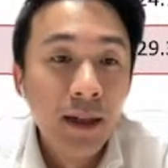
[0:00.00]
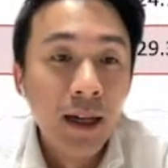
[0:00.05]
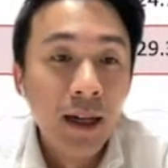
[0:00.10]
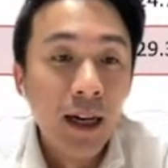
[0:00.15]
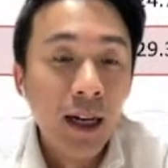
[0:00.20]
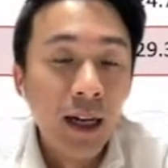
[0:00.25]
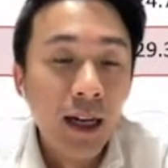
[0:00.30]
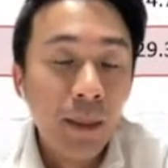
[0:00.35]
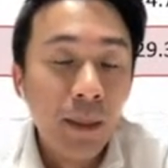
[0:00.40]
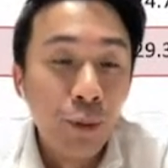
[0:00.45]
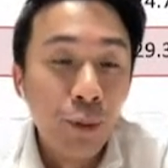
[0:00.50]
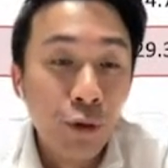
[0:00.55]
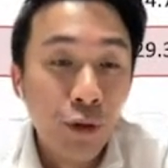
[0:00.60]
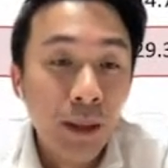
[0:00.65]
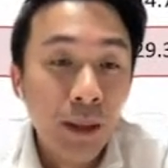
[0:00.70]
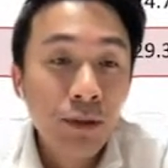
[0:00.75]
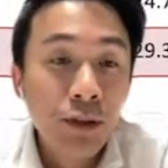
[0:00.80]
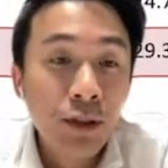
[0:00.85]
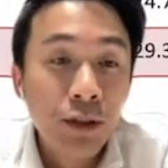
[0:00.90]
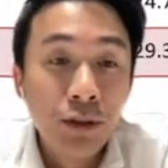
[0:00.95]
uh,
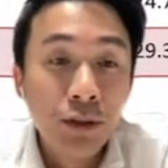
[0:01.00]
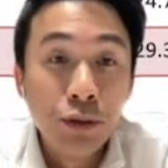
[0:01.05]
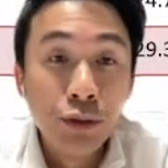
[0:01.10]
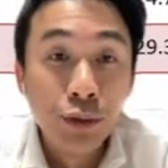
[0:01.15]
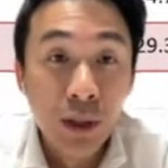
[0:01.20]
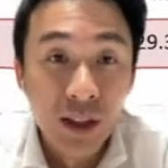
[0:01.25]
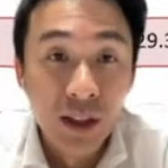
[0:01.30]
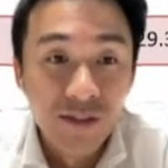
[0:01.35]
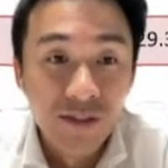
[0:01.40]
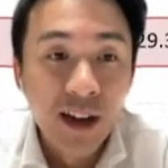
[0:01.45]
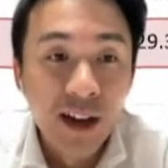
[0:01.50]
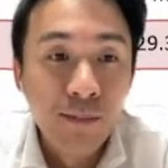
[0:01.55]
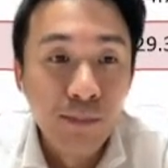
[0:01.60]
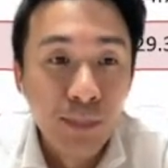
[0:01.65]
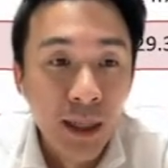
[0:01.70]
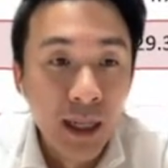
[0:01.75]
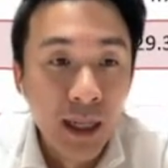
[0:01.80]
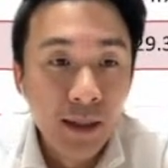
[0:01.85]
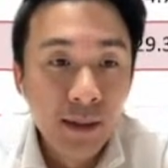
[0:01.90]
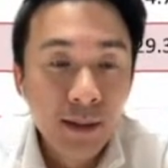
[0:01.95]
program to 25
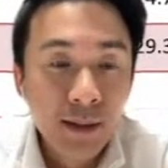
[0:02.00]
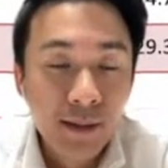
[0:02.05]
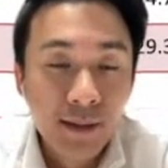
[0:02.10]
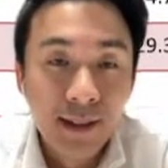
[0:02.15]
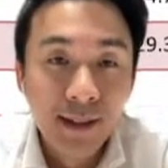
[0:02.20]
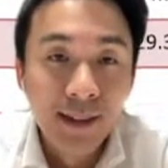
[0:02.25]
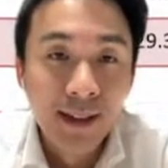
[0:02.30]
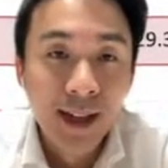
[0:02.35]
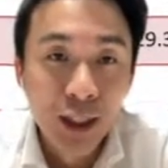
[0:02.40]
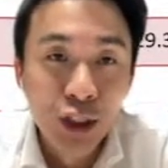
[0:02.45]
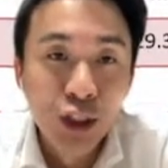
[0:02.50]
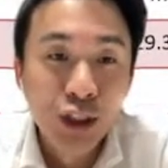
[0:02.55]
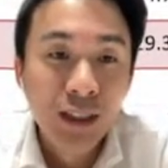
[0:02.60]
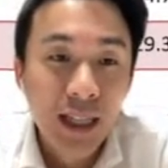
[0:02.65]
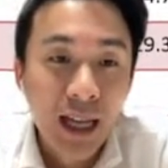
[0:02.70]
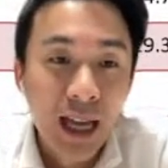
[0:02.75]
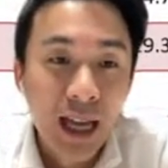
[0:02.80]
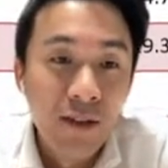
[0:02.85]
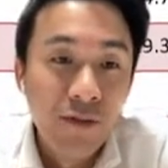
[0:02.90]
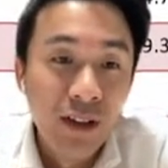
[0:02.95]
billion, the
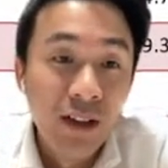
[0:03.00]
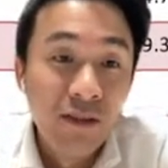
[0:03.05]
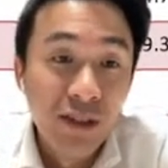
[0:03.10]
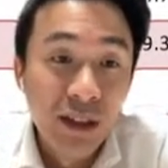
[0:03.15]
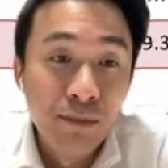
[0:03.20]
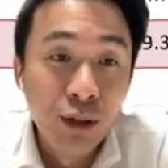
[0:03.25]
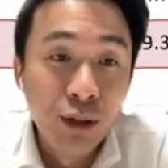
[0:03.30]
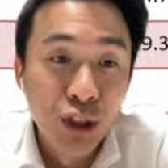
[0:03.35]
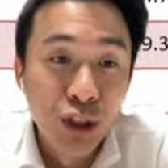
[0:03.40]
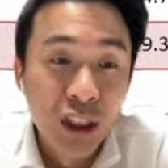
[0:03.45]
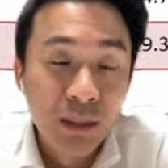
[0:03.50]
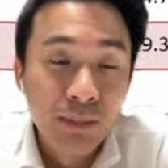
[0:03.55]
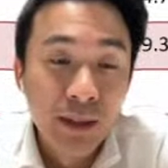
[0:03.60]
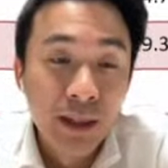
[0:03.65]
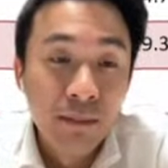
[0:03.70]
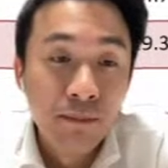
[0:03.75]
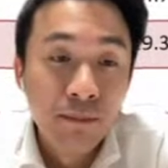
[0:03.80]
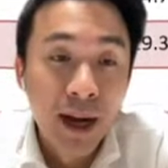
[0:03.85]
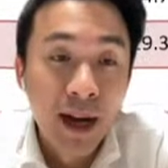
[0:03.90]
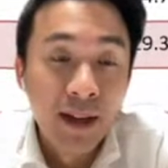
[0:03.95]
largest ever repurchase
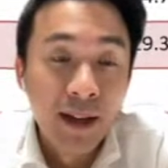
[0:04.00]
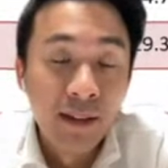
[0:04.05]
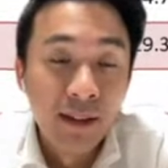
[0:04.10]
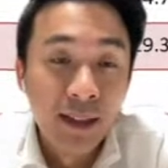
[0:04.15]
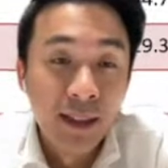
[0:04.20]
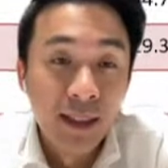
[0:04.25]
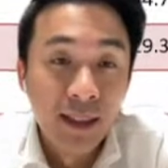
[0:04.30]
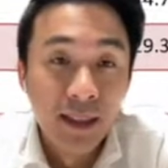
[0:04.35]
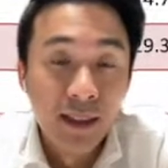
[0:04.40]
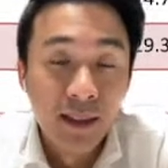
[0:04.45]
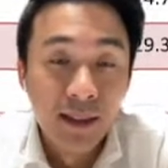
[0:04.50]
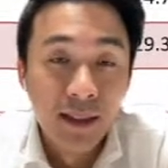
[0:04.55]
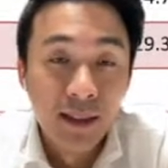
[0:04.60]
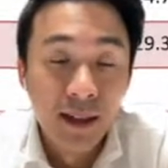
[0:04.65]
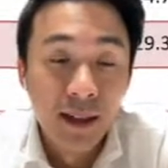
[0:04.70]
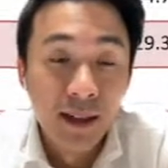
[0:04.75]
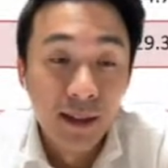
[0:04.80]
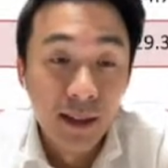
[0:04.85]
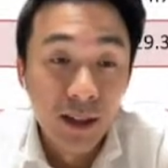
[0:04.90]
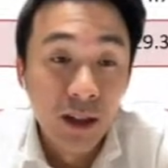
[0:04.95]
plan by the
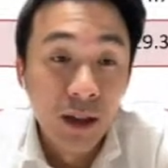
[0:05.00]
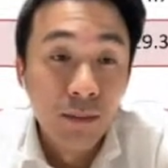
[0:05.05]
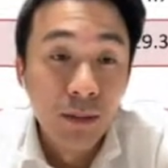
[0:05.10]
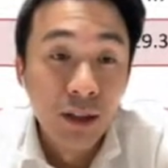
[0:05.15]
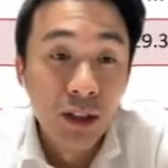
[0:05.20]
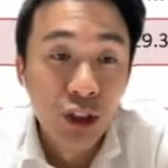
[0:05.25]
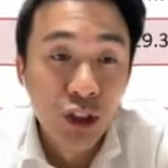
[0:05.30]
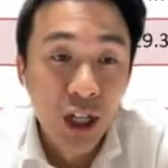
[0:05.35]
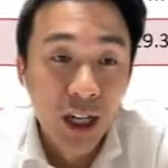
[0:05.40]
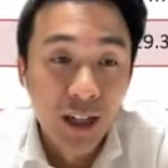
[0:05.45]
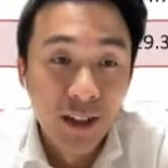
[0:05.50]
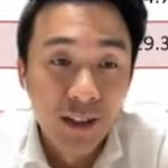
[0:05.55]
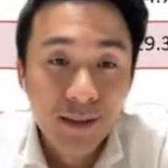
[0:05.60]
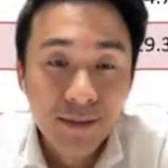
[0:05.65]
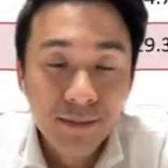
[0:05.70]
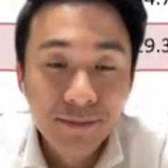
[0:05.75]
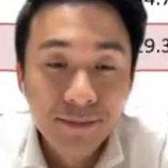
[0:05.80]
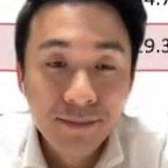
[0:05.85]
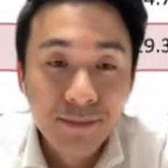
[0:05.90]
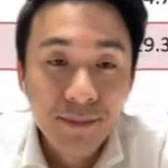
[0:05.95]
uh, e-commerce
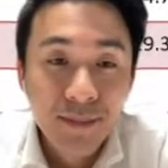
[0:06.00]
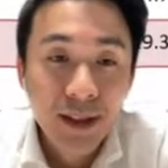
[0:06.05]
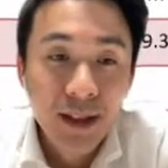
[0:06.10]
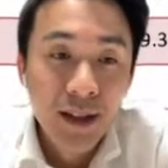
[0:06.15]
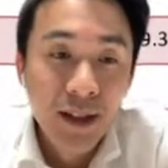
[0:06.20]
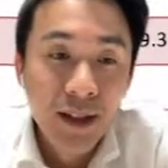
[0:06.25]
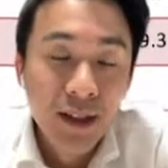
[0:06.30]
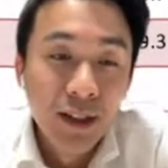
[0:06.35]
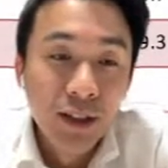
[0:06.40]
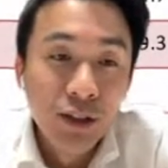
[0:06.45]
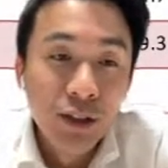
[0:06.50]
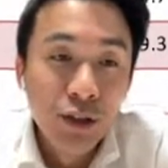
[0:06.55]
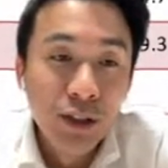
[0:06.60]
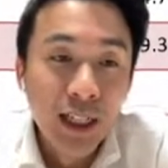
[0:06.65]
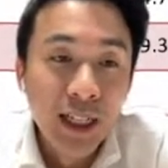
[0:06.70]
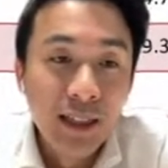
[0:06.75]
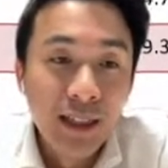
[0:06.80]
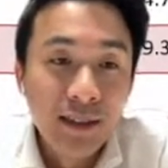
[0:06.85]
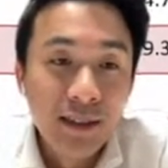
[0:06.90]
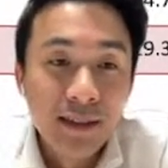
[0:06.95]
giant. So
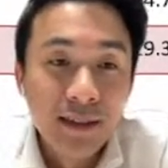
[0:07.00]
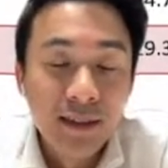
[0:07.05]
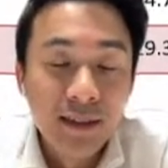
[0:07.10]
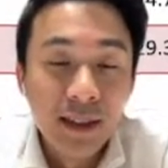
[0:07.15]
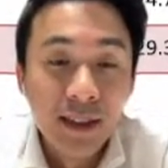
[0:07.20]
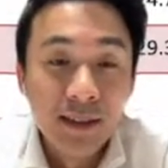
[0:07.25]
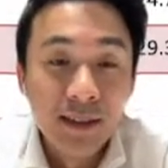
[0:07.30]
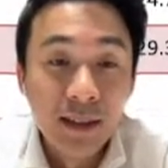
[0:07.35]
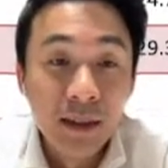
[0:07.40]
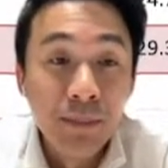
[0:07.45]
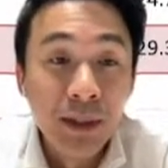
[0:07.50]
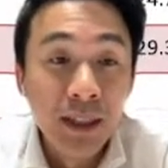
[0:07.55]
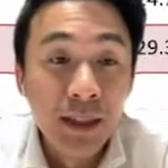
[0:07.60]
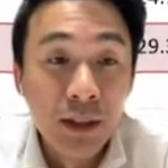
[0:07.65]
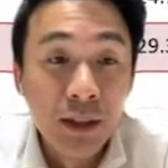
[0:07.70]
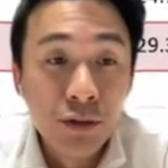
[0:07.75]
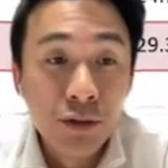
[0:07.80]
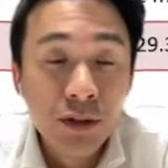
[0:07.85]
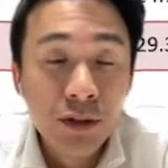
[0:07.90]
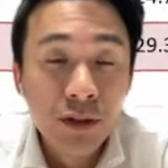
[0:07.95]
that's uh, some big
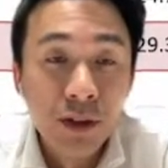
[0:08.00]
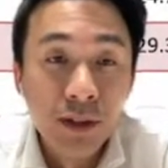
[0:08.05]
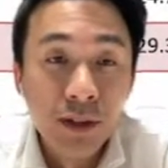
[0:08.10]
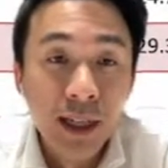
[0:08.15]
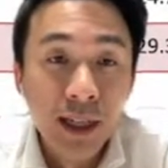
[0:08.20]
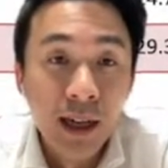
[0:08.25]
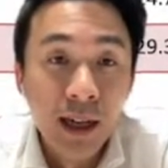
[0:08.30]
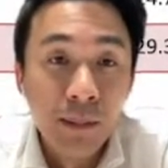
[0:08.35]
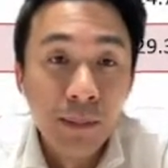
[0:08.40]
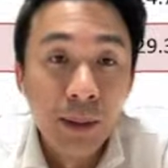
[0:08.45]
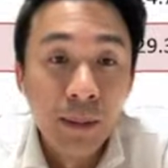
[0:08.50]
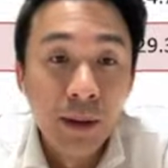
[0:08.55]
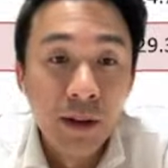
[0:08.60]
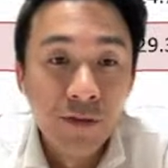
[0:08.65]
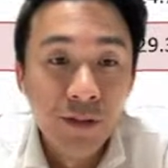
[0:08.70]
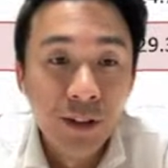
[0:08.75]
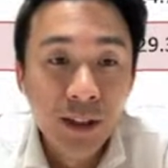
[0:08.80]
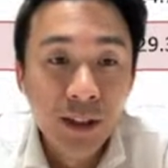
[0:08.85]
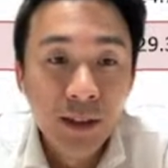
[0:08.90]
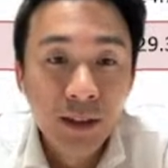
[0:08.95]
news on the Alibaba
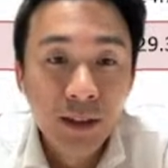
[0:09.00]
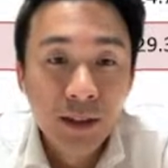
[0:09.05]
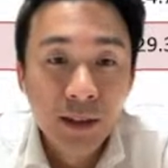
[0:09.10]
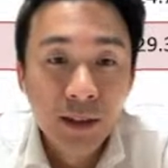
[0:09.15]
front.